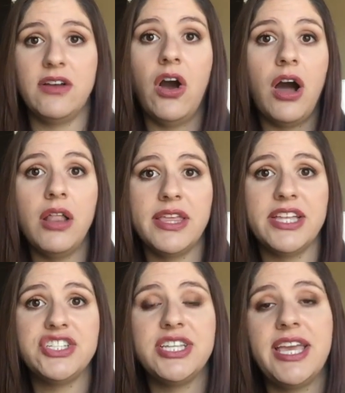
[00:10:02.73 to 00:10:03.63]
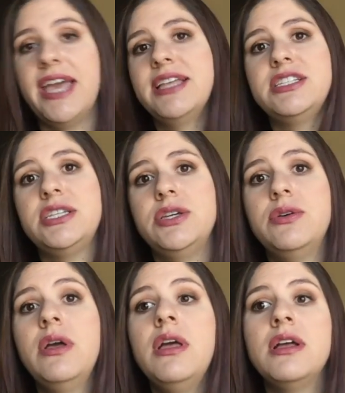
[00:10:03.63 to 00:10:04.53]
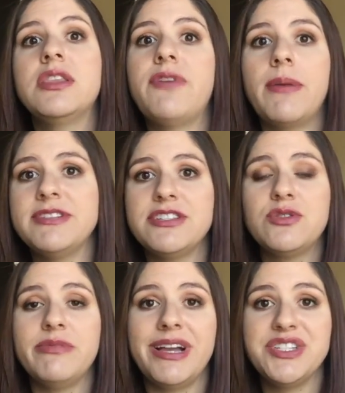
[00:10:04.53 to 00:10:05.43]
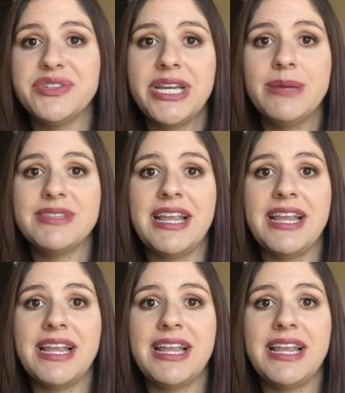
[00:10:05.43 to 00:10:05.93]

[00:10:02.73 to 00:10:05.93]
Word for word: college to get into the pharmacy school of my dreams.